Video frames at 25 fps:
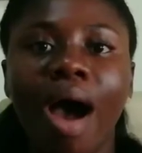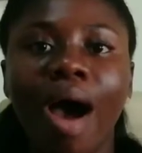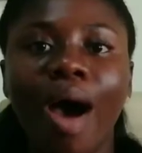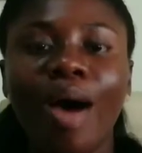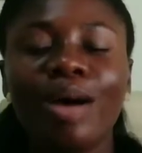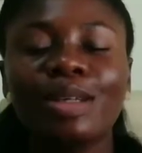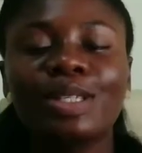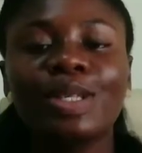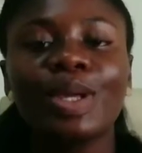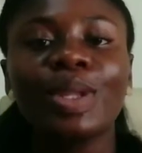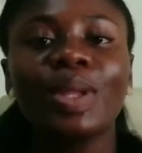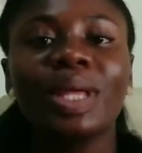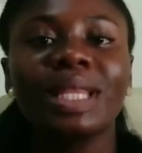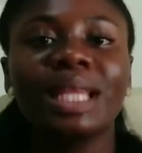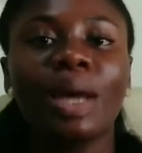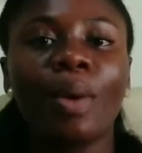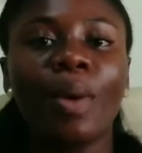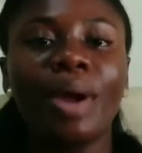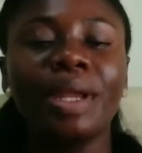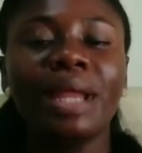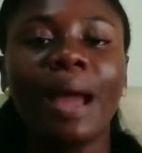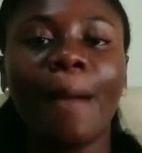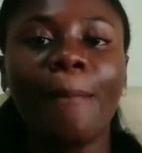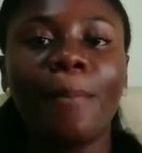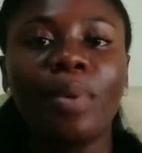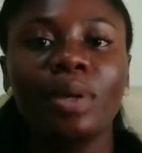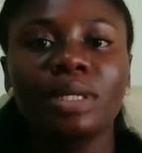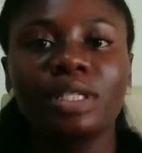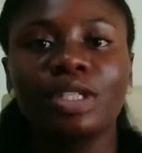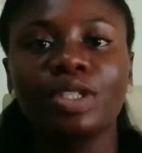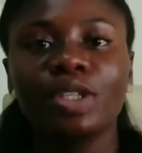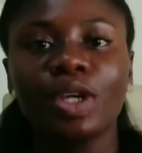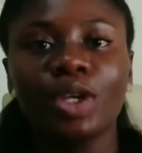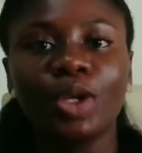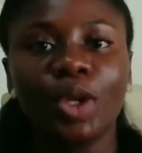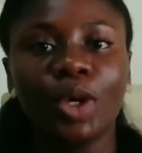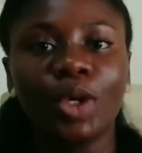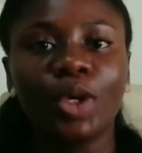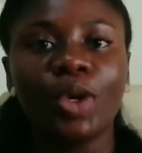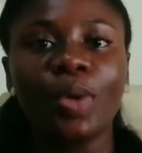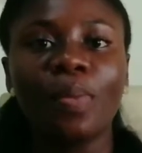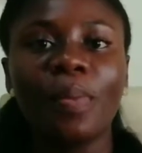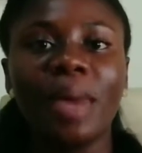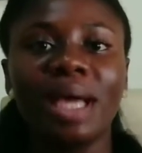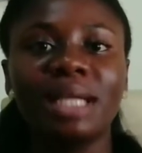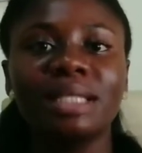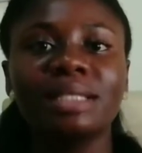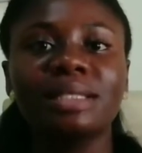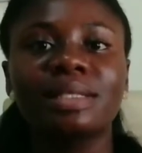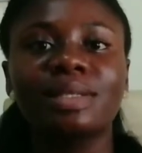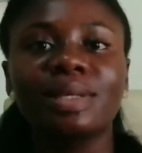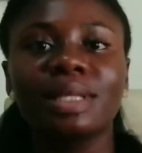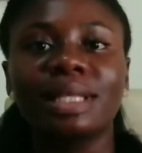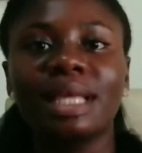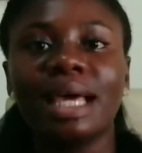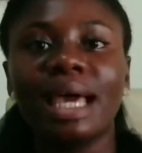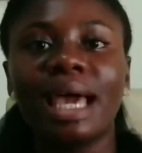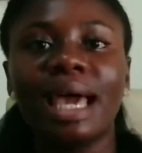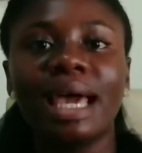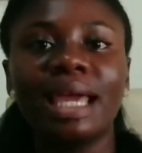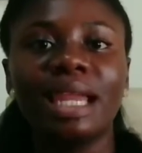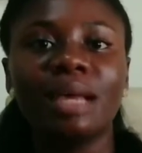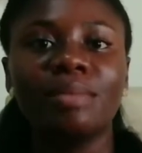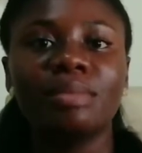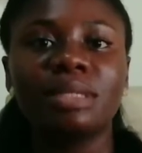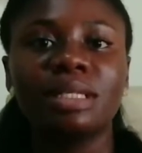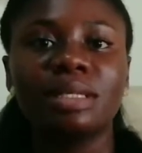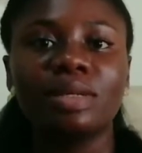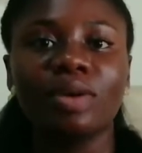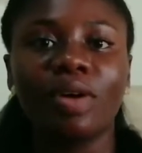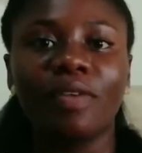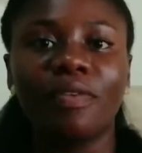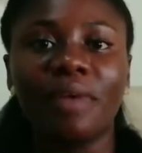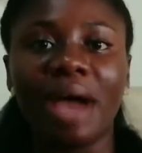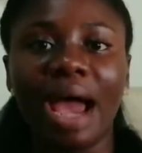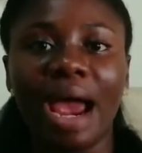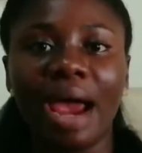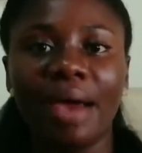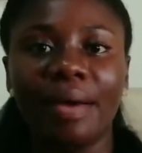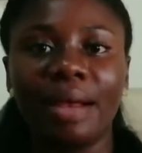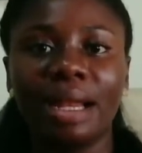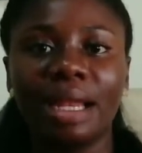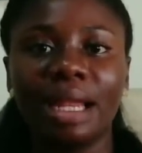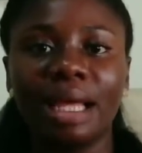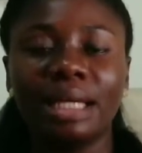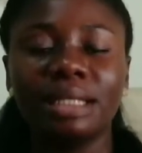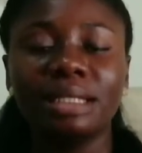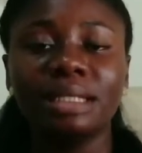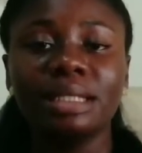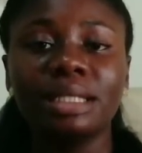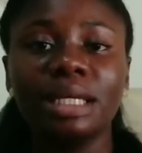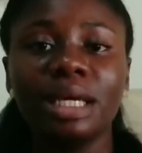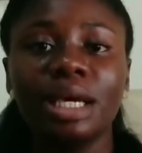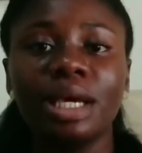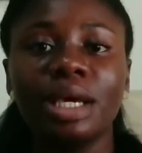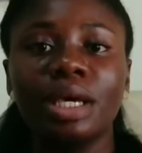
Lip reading: Also know that when you are posting your document to the NMC of Ireland,